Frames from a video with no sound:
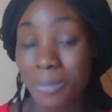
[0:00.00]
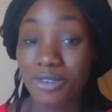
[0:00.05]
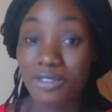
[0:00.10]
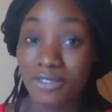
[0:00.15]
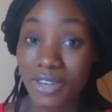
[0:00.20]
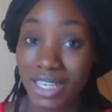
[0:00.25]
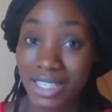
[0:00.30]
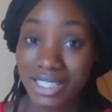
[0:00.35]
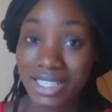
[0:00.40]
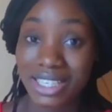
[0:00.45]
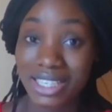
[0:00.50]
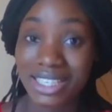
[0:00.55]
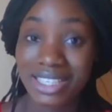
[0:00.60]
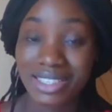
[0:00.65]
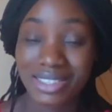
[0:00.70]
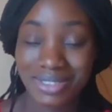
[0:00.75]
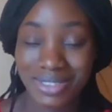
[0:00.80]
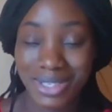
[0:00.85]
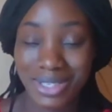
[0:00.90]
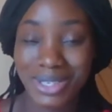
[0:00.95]

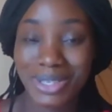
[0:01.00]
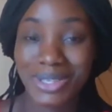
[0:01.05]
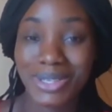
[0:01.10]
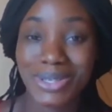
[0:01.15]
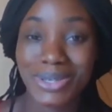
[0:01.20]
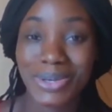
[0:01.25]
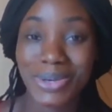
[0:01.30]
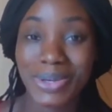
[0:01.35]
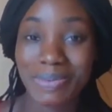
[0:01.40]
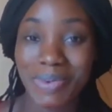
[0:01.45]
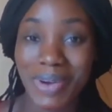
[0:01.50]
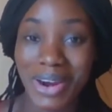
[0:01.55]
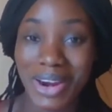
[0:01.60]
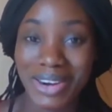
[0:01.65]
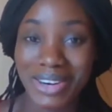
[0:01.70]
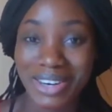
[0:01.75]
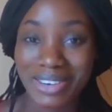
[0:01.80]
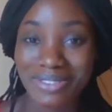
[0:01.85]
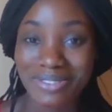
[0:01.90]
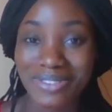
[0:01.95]
Finally, in
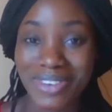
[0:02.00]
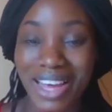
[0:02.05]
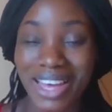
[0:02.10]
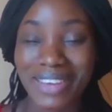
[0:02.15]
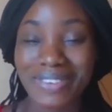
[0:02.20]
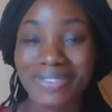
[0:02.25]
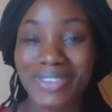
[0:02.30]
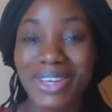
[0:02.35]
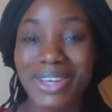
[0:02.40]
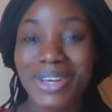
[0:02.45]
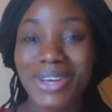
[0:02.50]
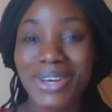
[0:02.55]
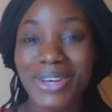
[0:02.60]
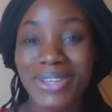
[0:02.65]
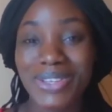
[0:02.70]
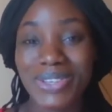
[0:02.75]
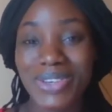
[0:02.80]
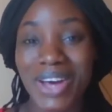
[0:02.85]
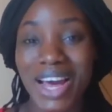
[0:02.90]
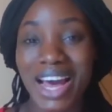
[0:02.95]
paragraph 5,
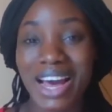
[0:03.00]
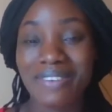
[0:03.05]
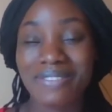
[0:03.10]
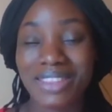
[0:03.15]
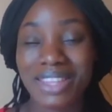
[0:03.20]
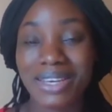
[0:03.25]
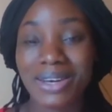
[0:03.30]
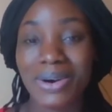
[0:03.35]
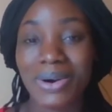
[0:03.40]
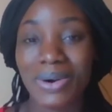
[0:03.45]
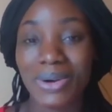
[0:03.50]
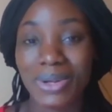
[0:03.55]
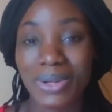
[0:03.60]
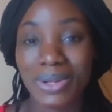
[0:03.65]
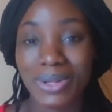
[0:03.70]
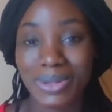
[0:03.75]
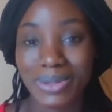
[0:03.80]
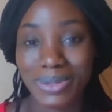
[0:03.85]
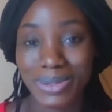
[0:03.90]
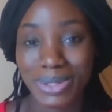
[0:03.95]
you have the
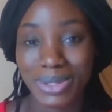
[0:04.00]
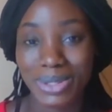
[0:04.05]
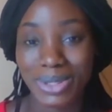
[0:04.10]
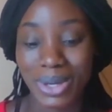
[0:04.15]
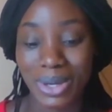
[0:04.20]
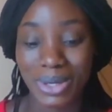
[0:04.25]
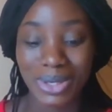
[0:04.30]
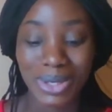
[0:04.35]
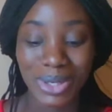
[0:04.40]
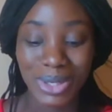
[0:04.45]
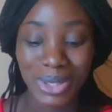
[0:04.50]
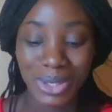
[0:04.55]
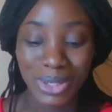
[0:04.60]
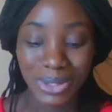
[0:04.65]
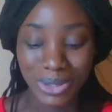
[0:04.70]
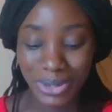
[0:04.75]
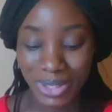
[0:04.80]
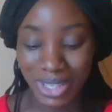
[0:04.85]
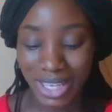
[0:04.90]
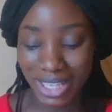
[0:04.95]
conclusion.
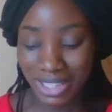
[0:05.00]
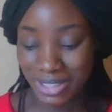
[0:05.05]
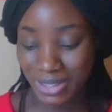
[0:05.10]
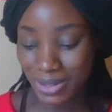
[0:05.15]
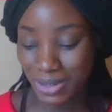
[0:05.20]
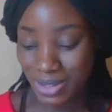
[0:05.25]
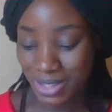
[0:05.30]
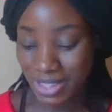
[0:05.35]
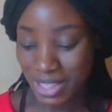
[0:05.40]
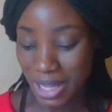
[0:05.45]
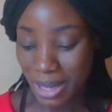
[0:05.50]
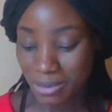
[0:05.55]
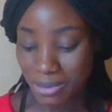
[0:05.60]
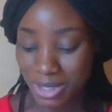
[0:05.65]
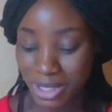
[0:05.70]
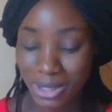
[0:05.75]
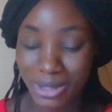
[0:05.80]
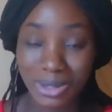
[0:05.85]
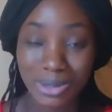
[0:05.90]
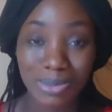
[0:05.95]
So let's not
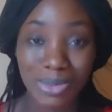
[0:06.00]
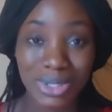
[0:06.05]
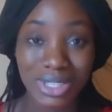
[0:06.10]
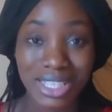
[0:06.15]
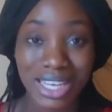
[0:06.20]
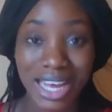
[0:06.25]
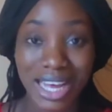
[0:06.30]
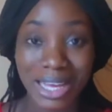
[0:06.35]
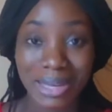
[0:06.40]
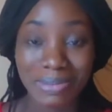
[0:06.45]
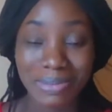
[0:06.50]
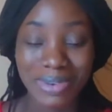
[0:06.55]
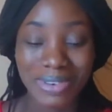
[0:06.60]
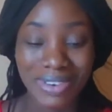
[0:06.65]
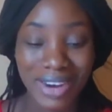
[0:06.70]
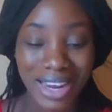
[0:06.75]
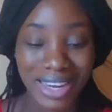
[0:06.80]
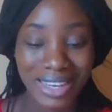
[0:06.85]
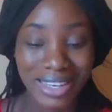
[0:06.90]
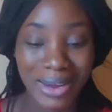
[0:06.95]
take too much time.
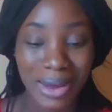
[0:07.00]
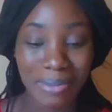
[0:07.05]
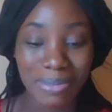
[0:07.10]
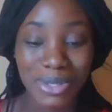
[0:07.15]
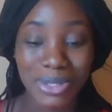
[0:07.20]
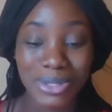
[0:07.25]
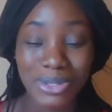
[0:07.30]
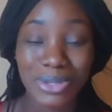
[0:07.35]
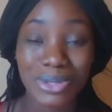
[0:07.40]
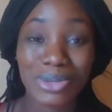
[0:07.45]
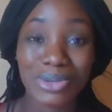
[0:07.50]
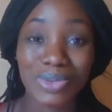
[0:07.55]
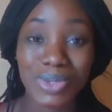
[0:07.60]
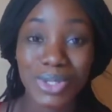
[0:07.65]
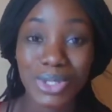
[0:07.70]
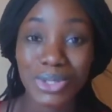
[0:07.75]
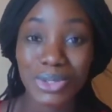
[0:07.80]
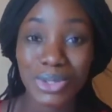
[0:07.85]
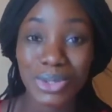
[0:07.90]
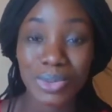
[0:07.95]
Right now, I'm just going to
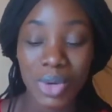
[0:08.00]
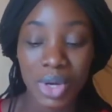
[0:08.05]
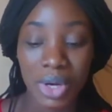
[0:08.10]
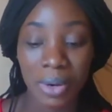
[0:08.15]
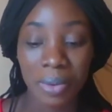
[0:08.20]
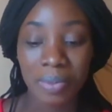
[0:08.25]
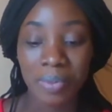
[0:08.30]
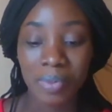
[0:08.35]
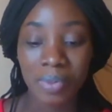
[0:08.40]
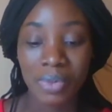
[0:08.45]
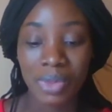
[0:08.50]
read you what